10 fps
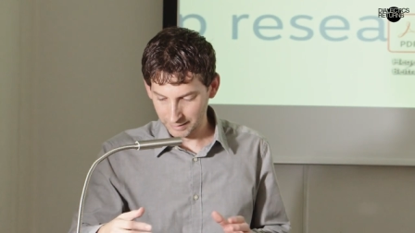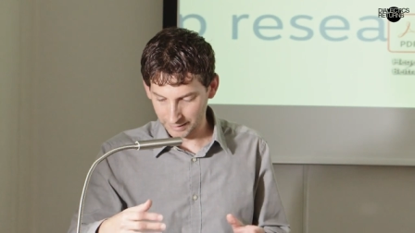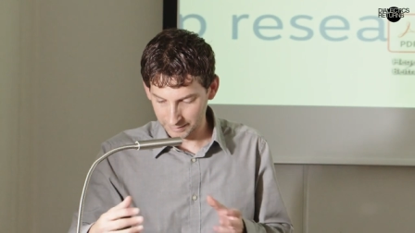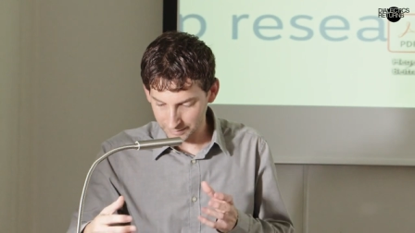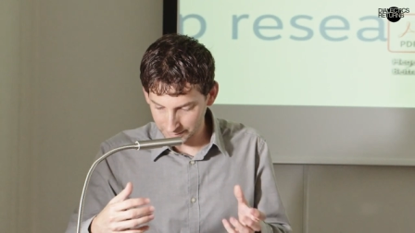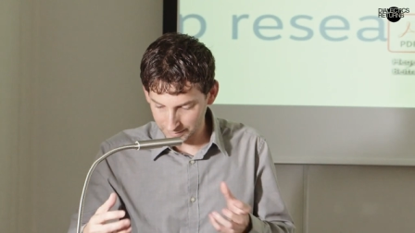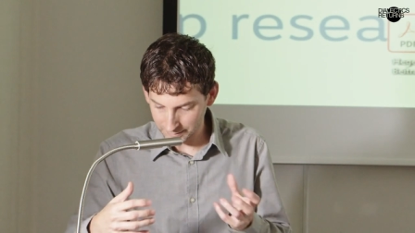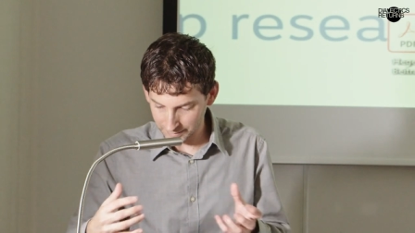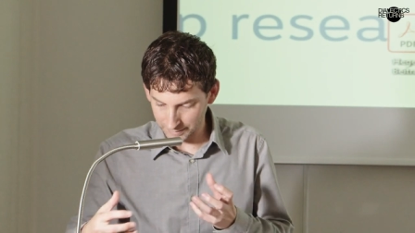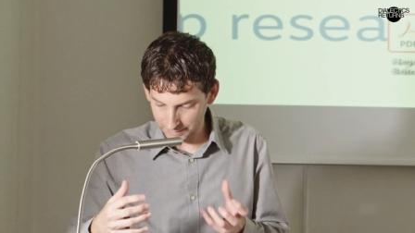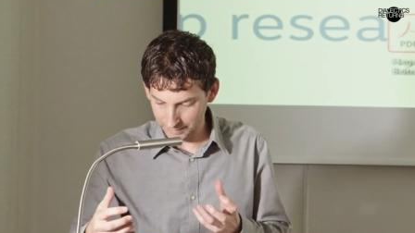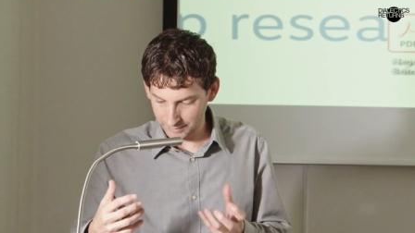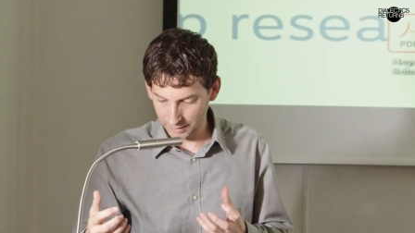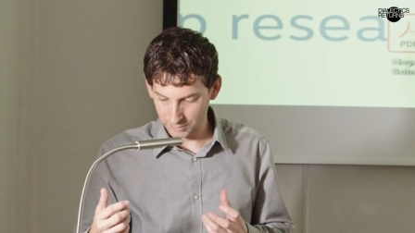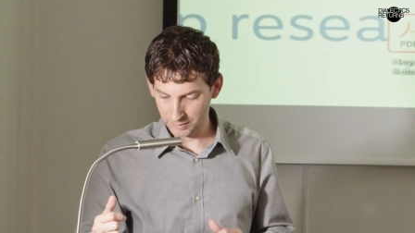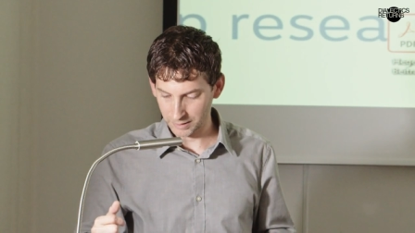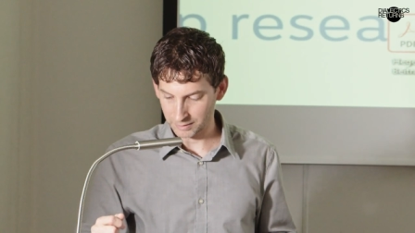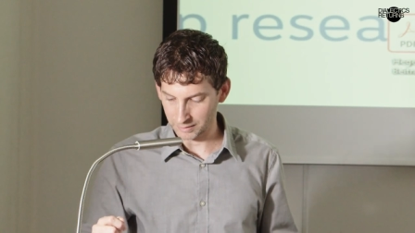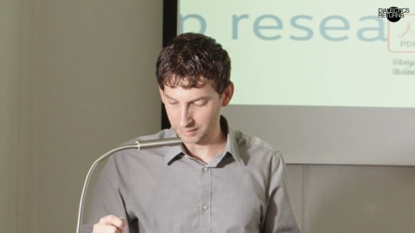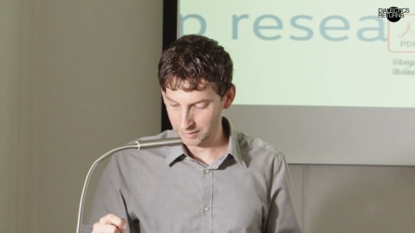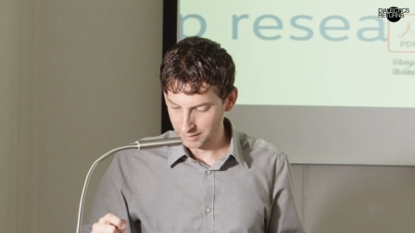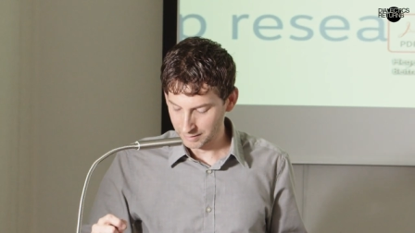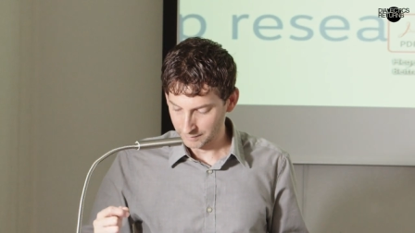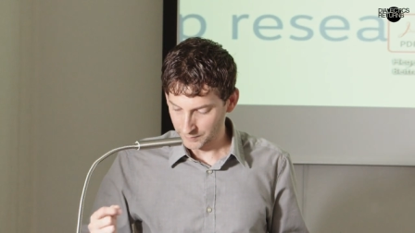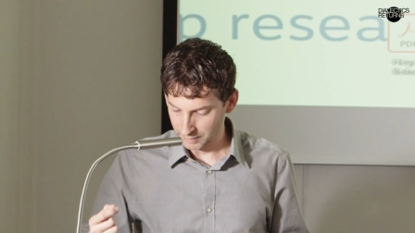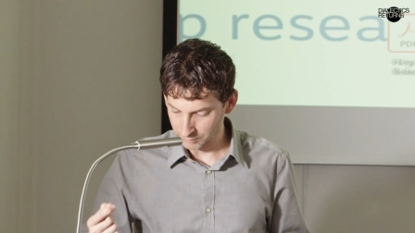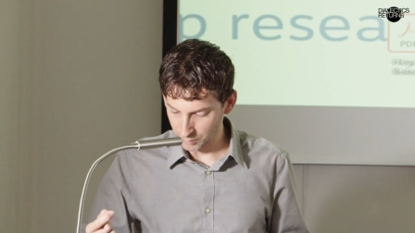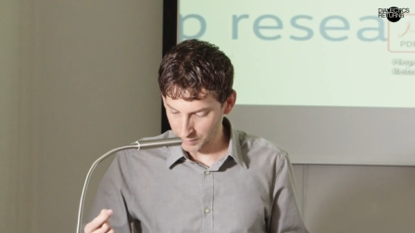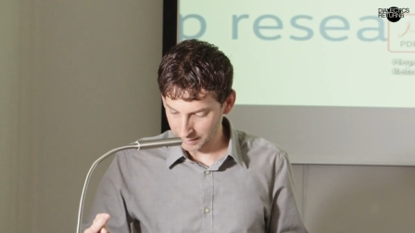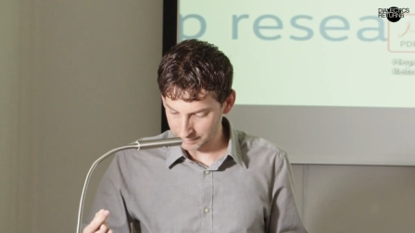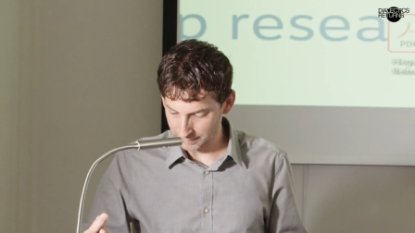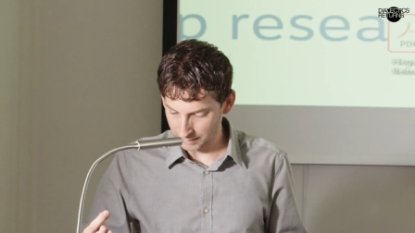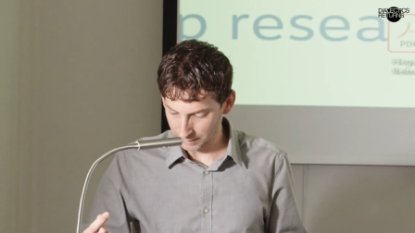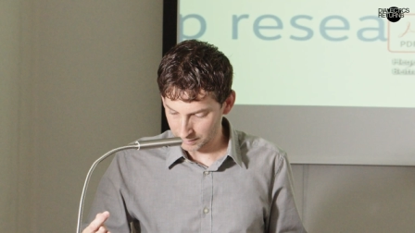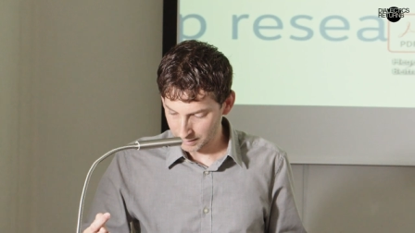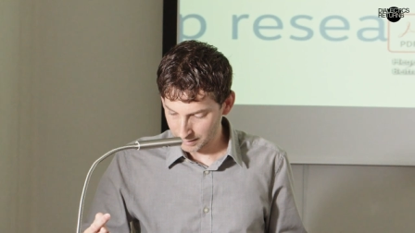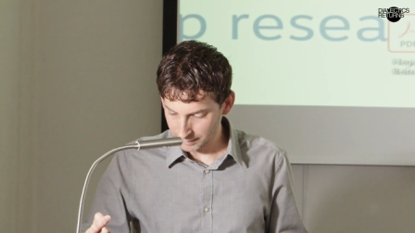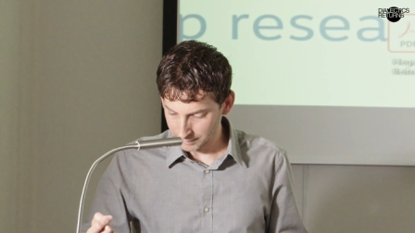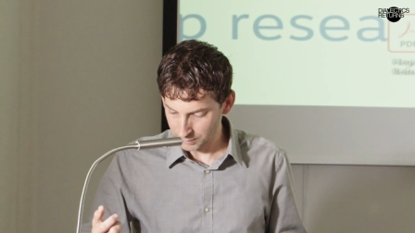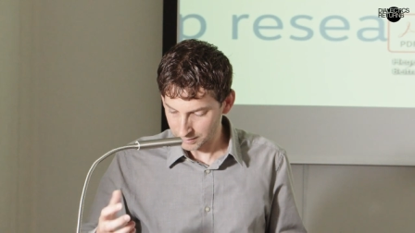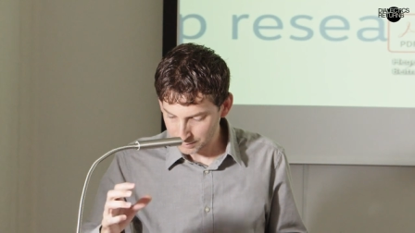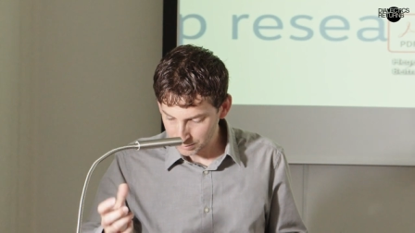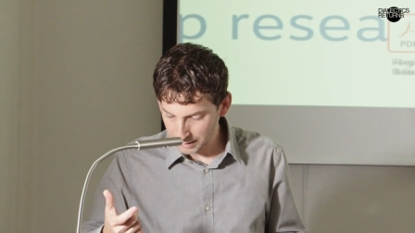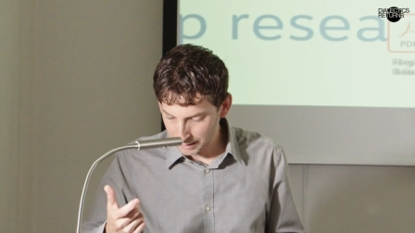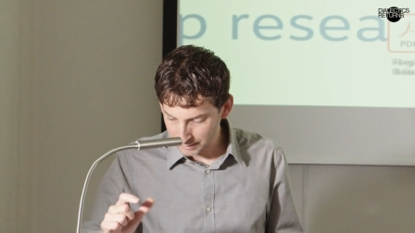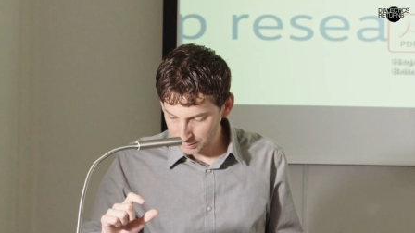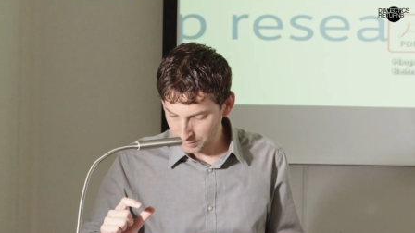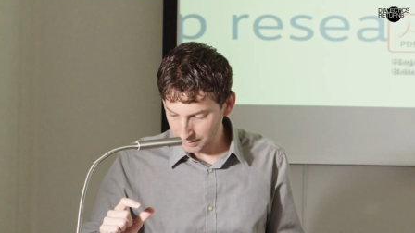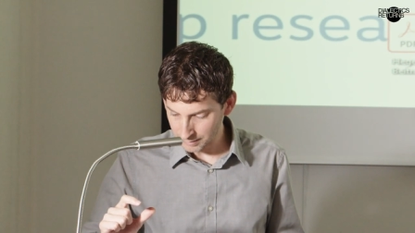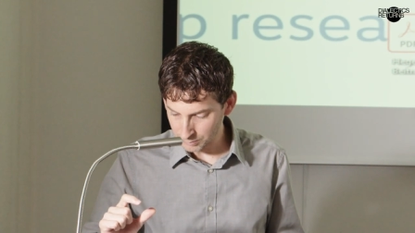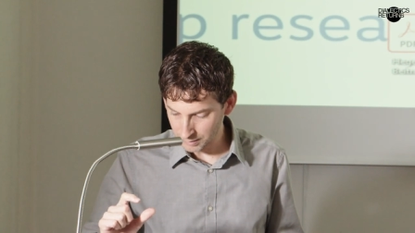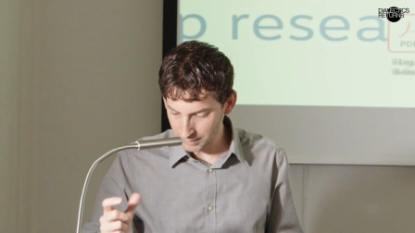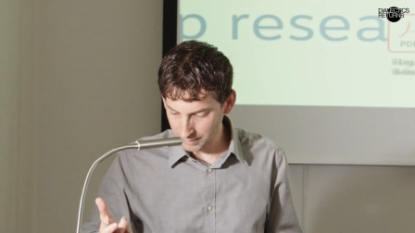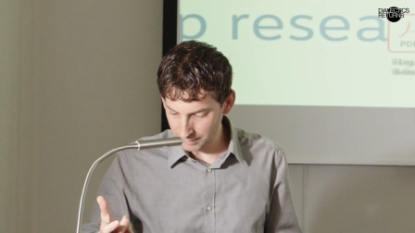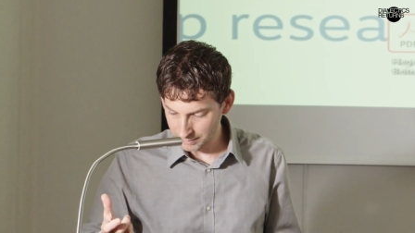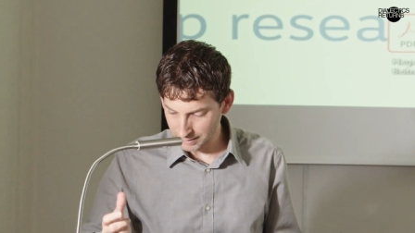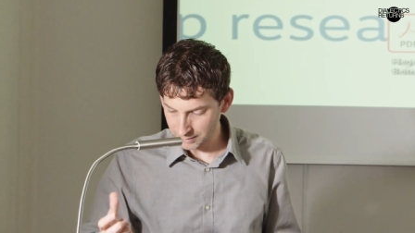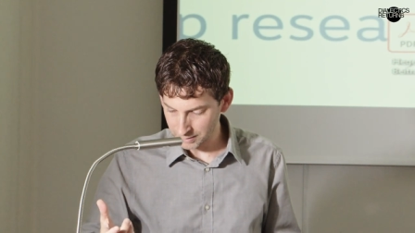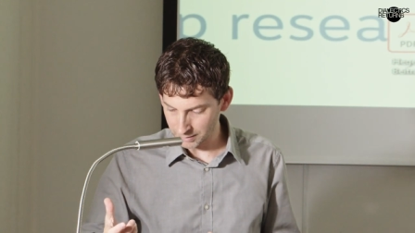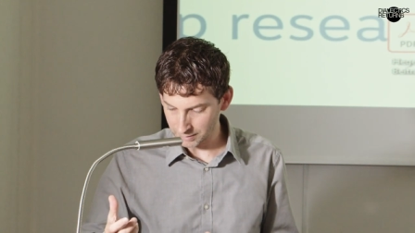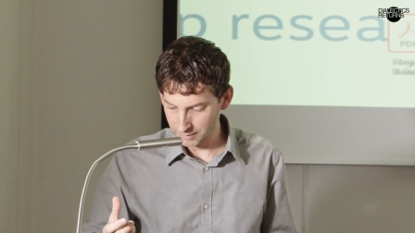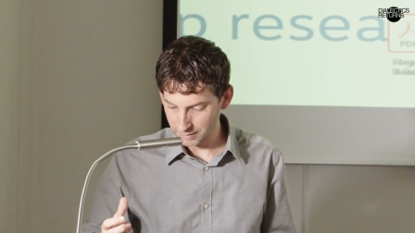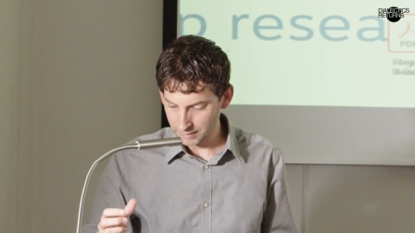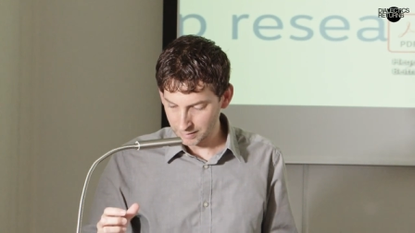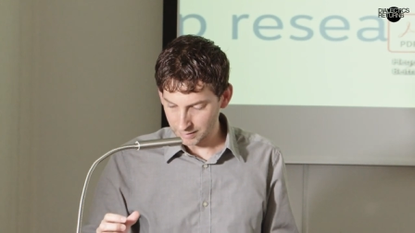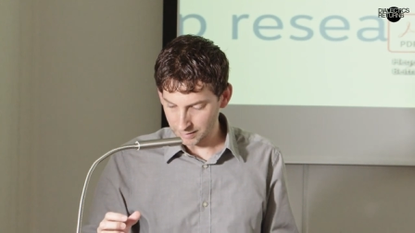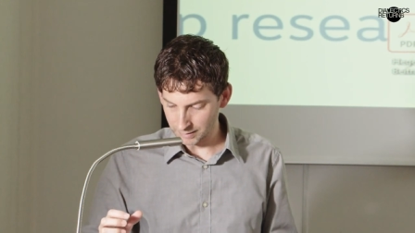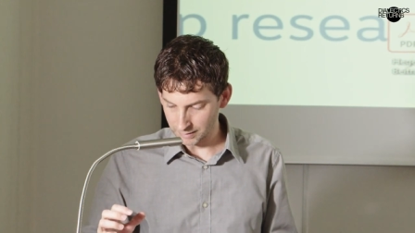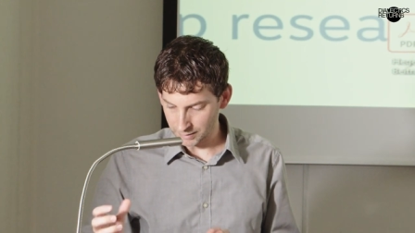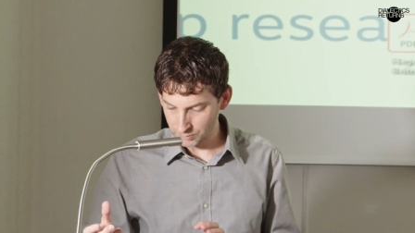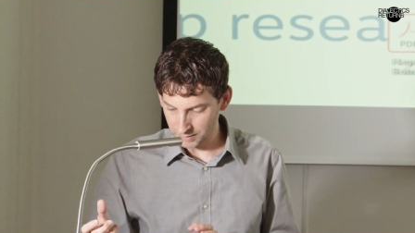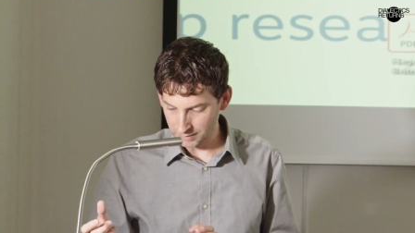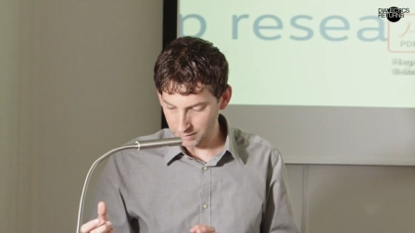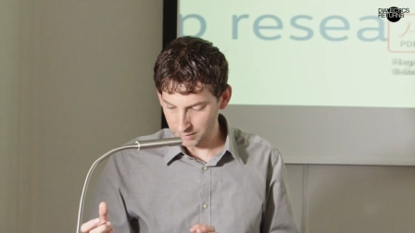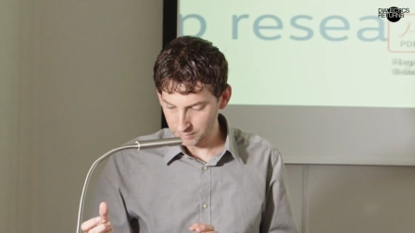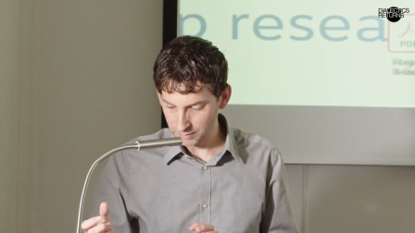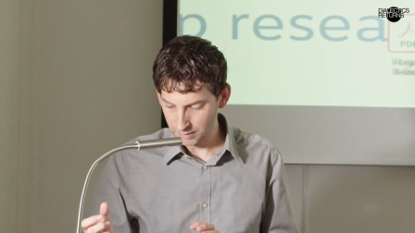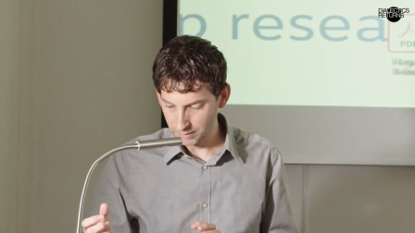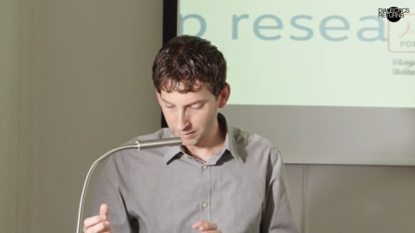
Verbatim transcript: And this, this contradiction remains there. So the story ends with, with the tension uh, unresolved,